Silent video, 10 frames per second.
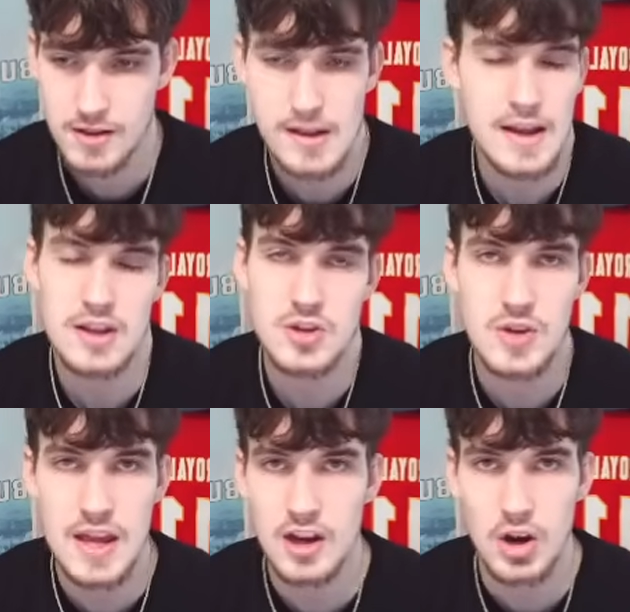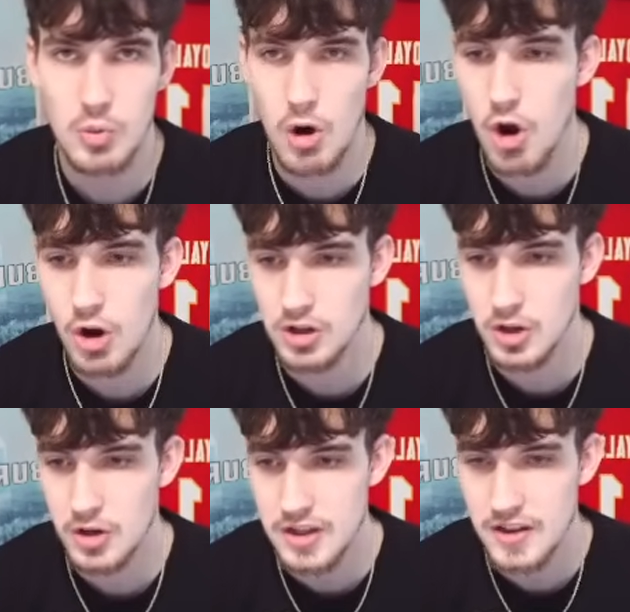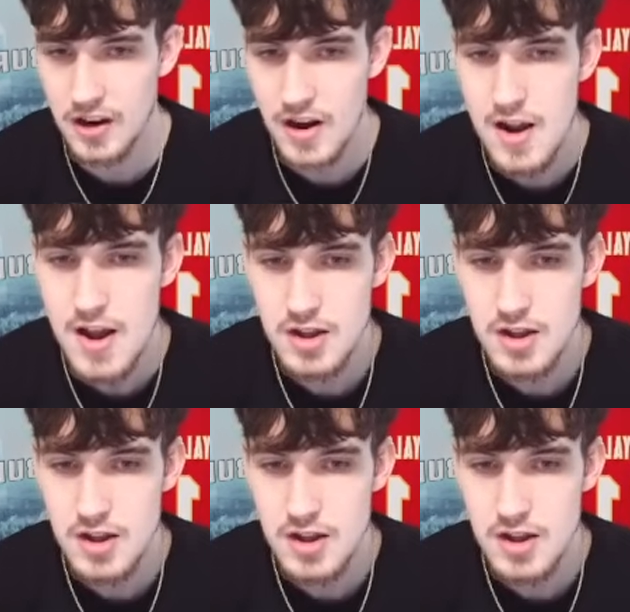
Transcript: Like you can't go wrong learning there.